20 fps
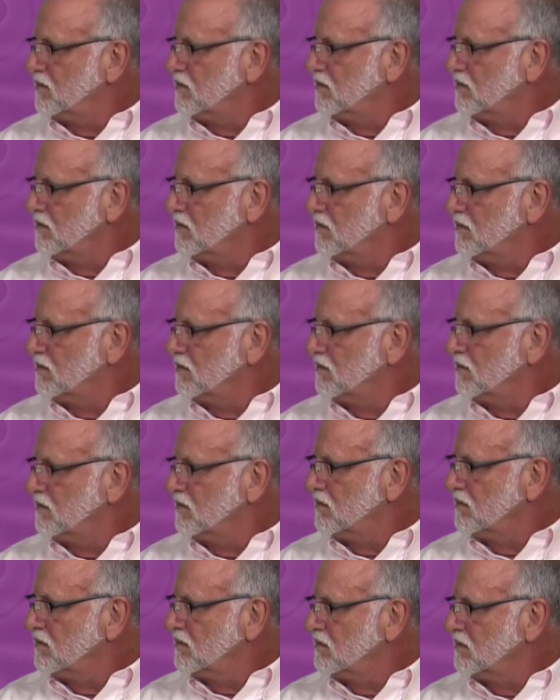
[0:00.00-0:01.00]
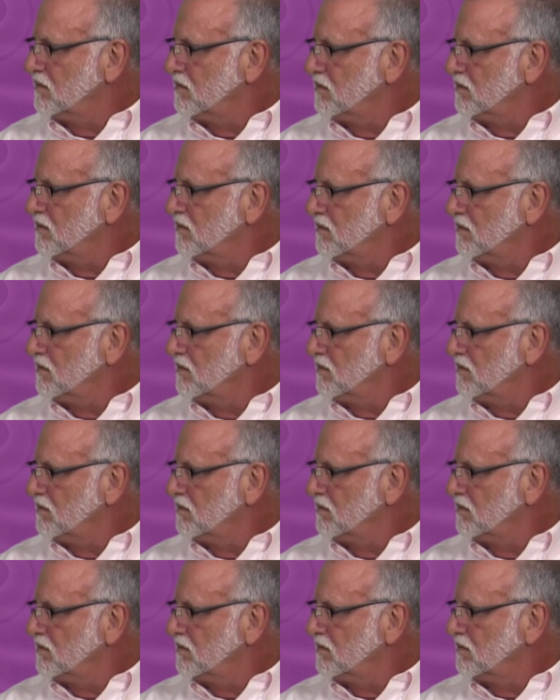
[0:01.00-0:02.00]

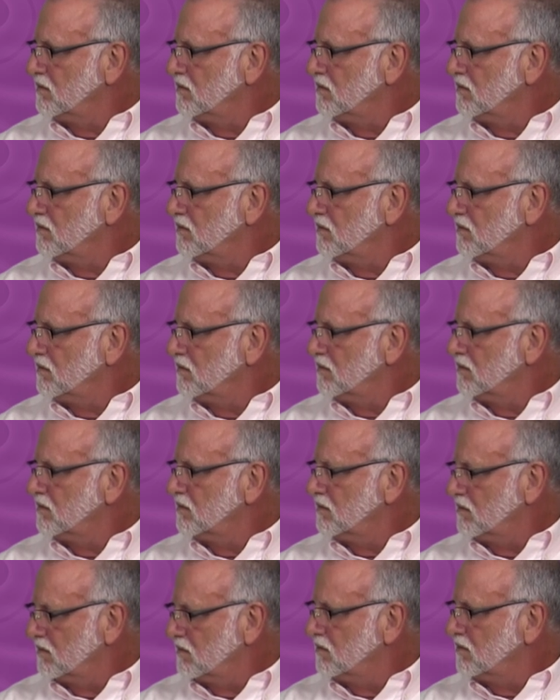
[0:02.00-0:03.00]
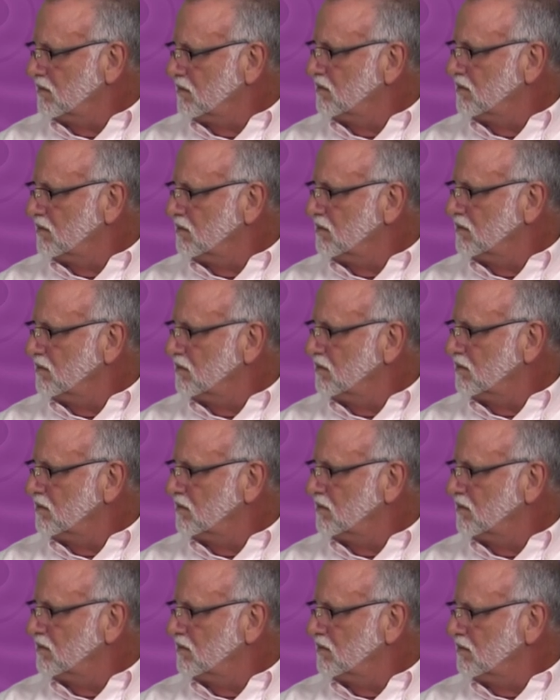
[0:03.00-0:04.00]

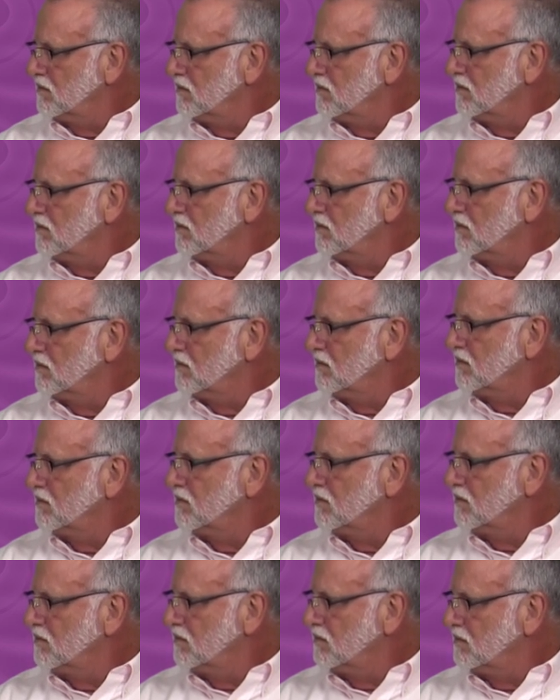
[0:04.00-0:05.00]
No words are spoken by the person on screen.